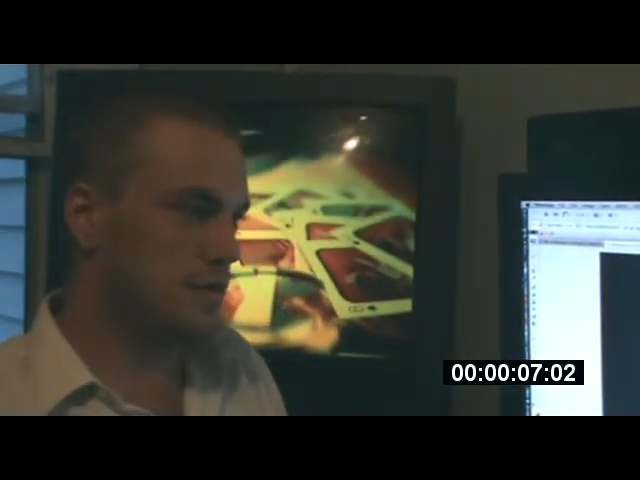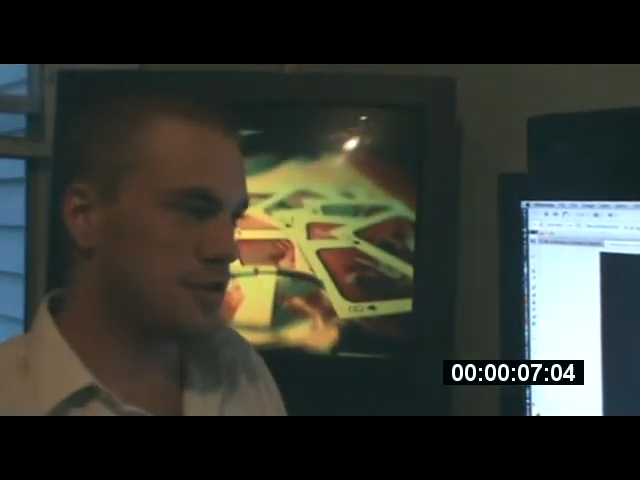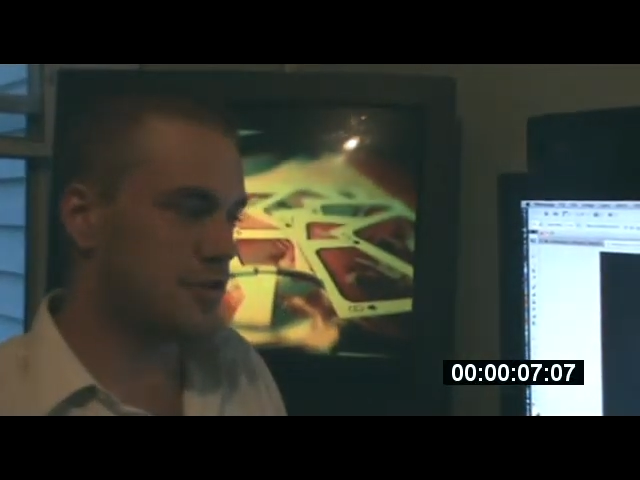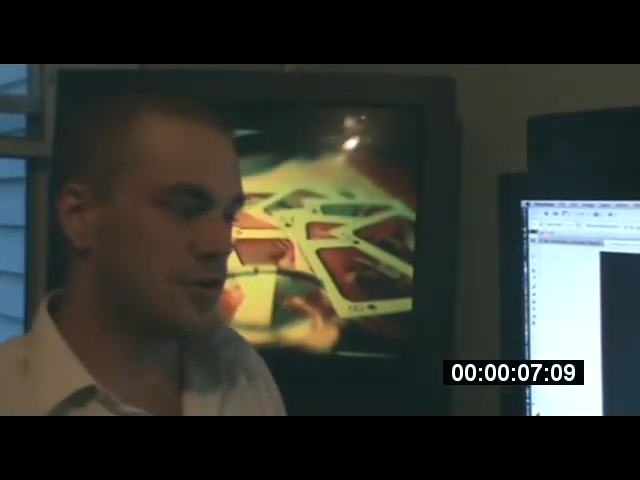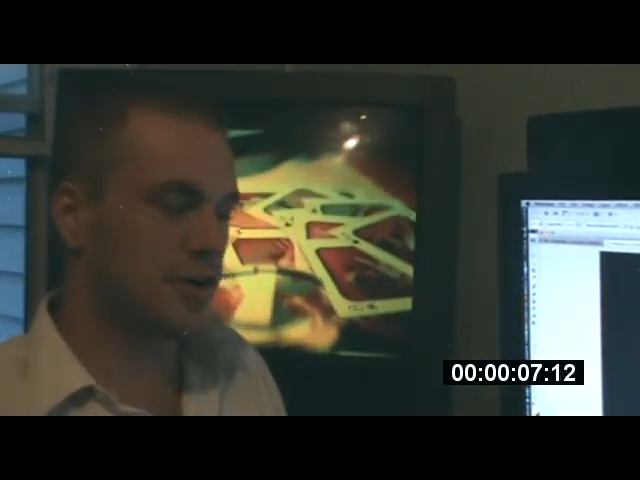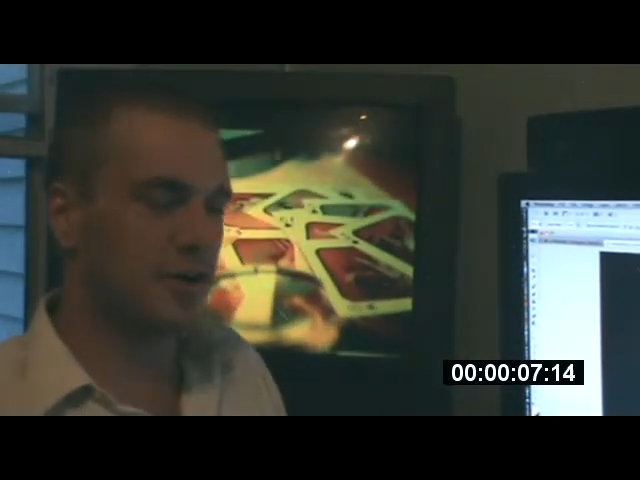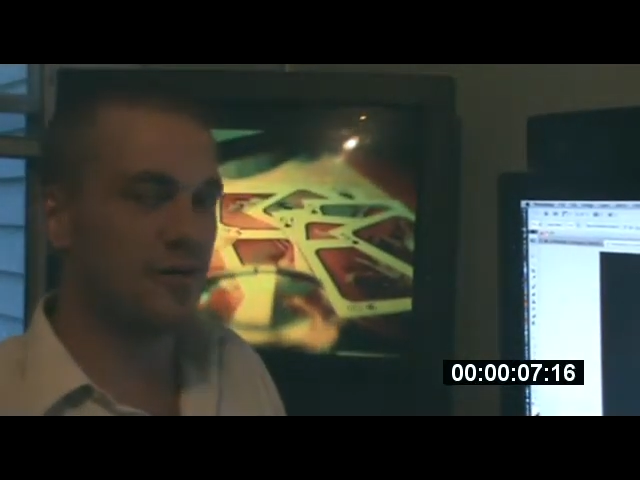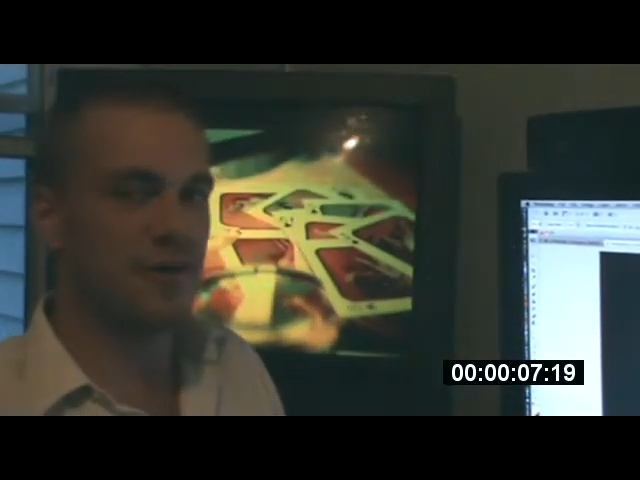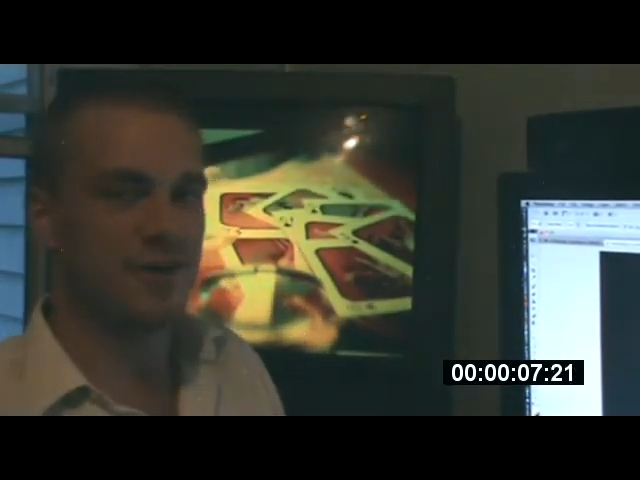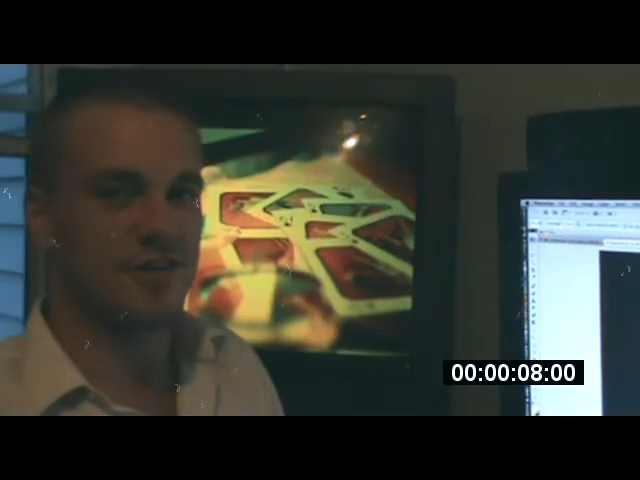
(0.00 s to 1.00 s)
That's a tricky
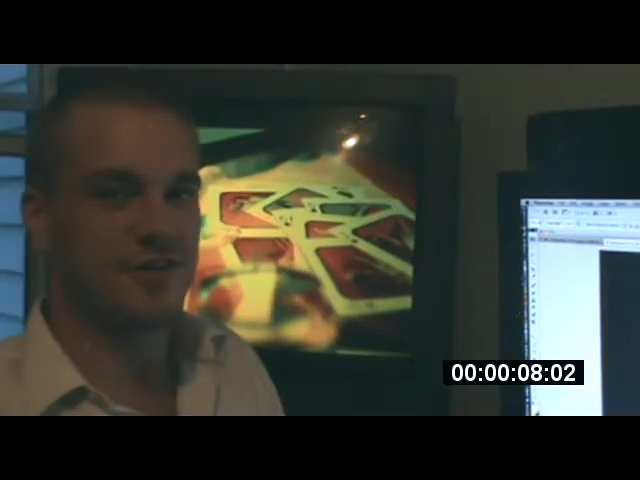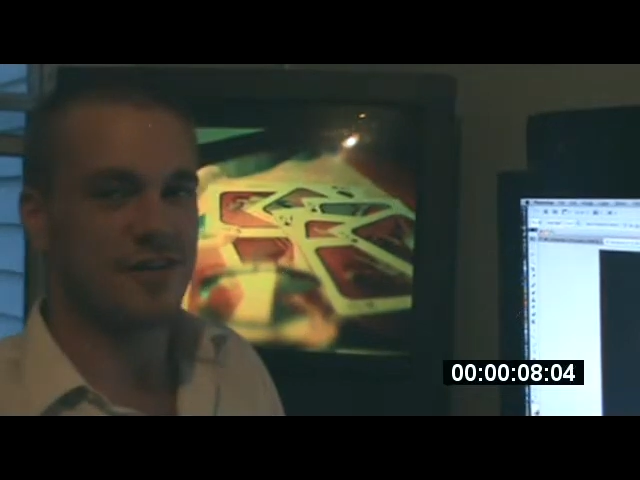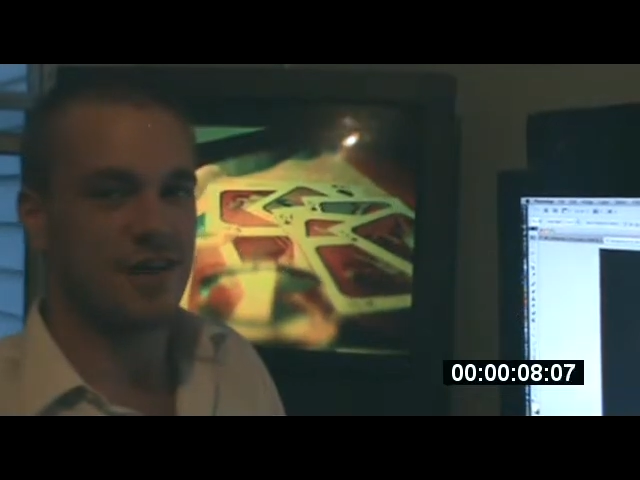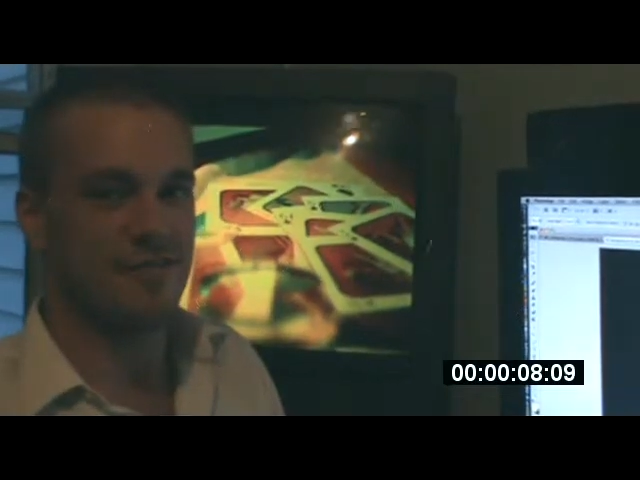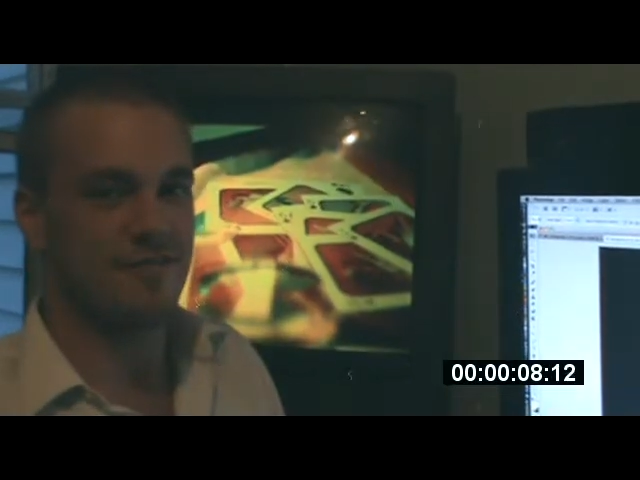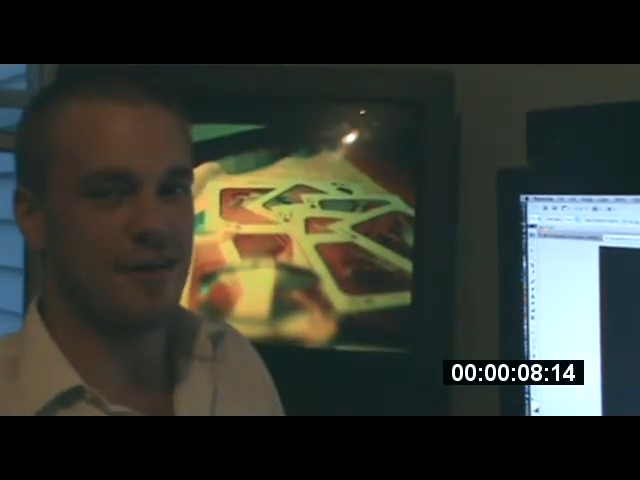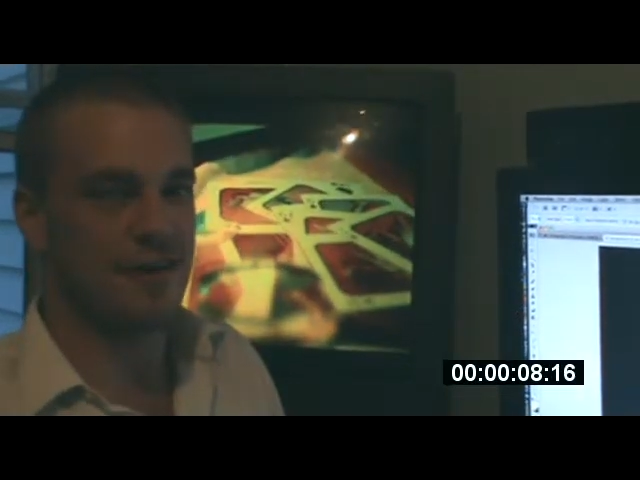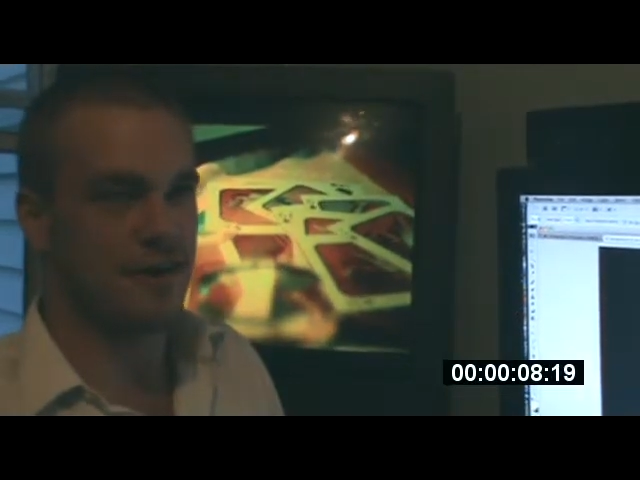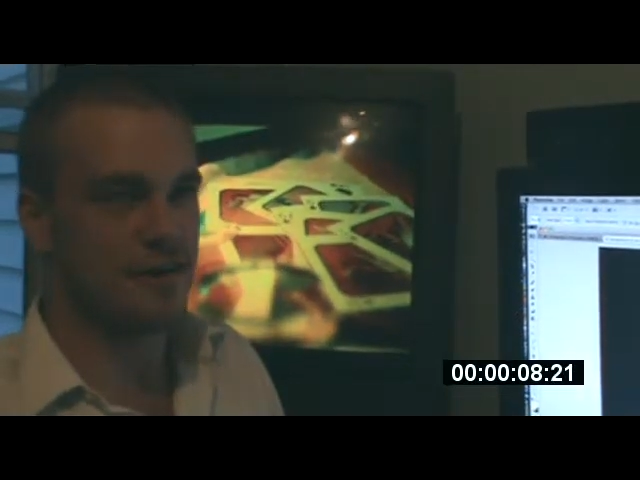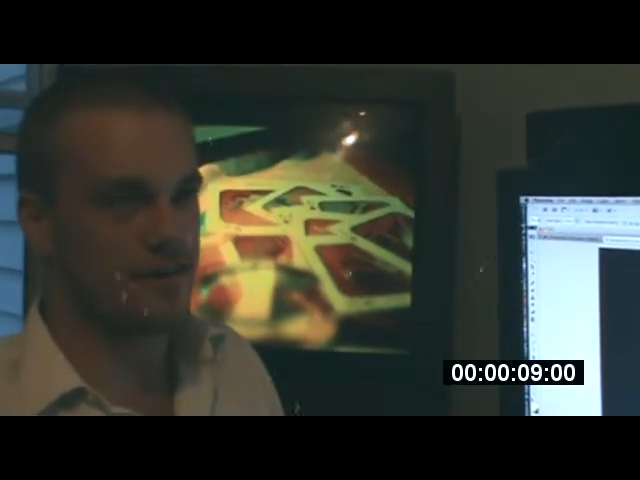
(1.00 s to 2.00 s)
question. It's kind of
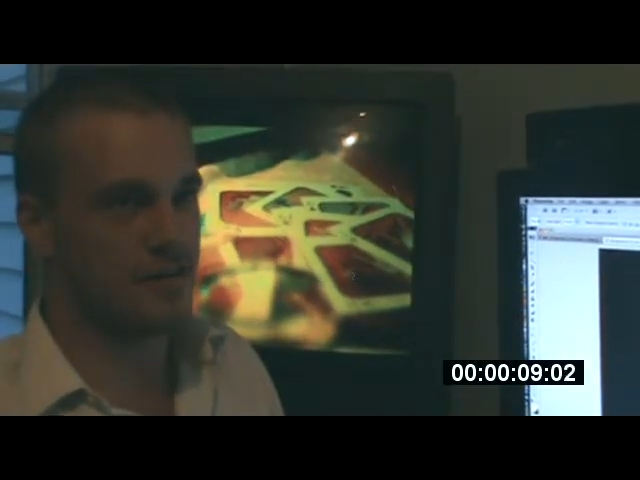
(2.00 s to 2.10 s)
vague.